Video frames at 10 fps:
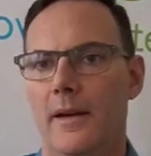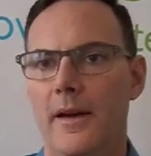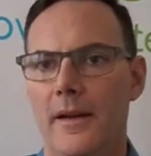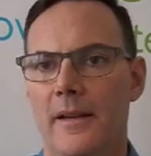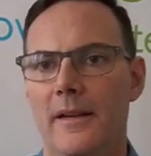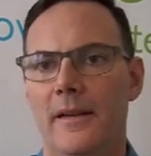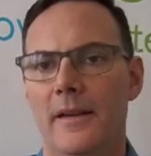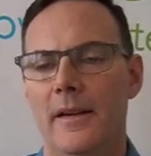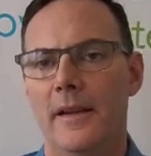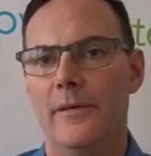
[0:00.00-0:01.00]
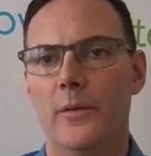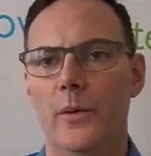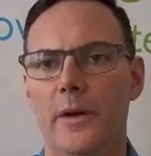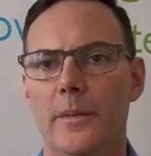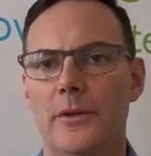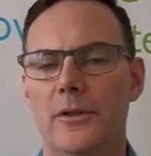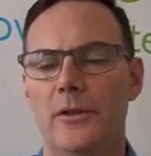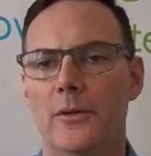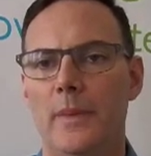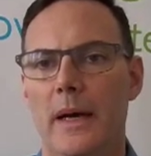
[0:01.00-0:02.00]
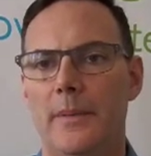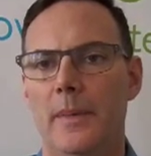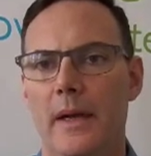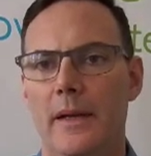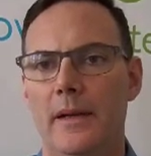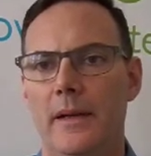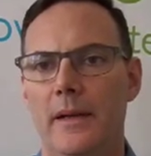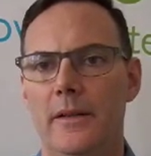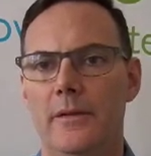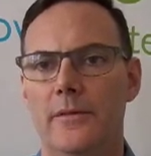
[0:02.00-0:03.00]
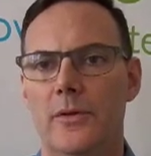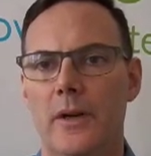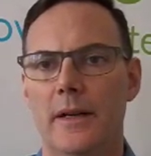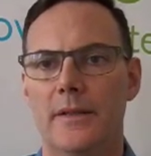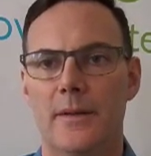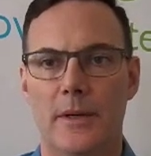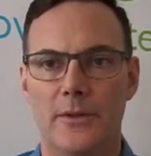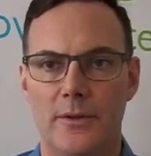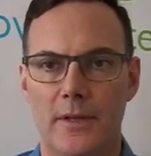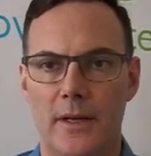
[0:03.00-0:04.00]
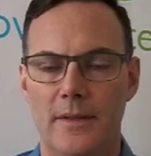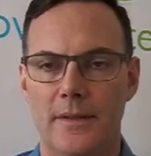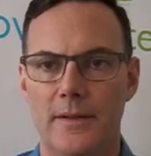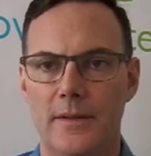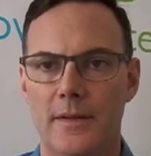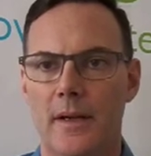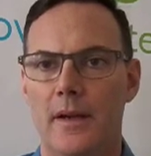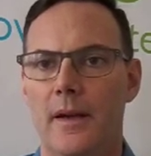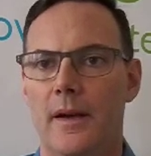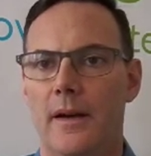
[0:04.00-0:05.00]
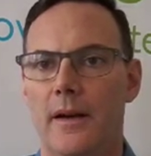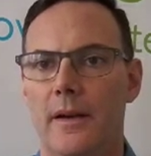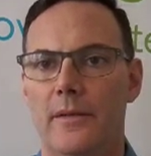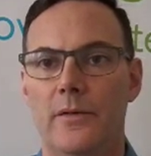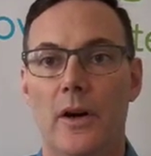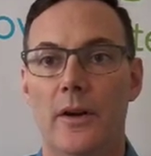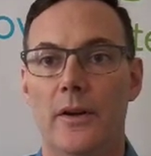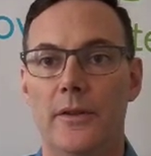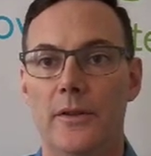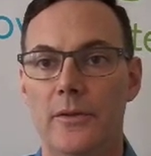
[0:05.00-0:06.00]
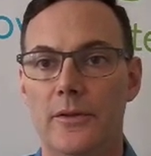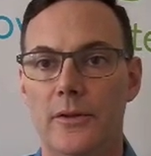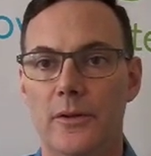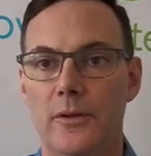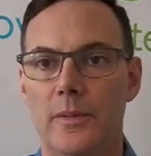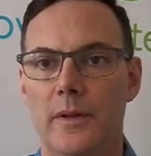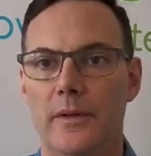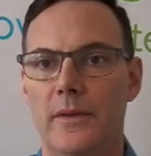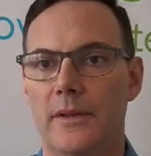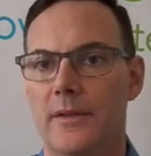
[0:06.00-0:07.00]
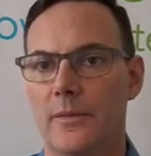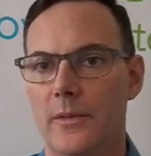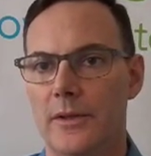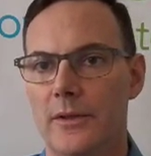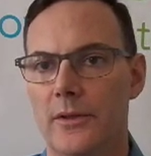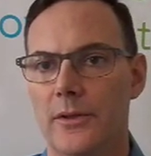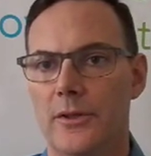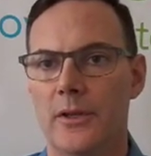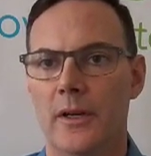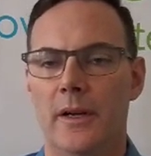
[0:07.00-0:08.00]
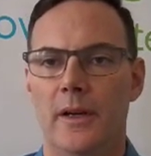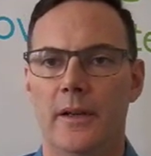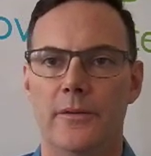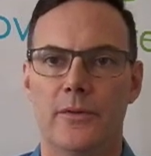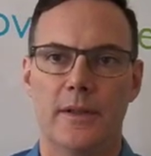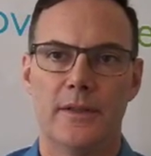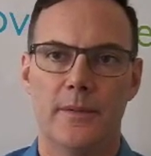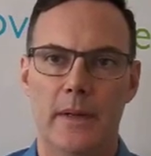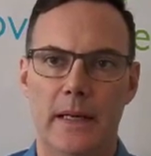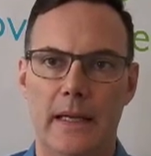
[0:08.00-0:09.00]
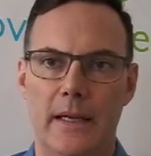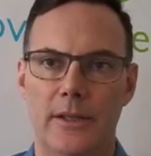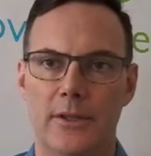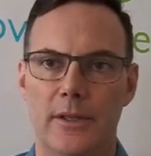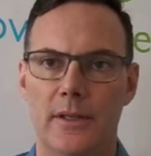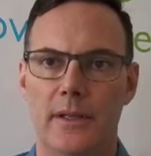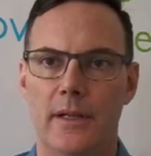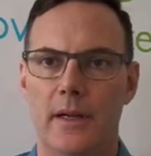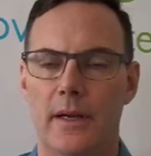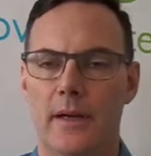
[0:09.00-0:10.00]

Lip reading: Hi, if you're worried about your low back pain and you've tried some exercises, you've gone on the YouTube, you've done some research, you've tried some medication,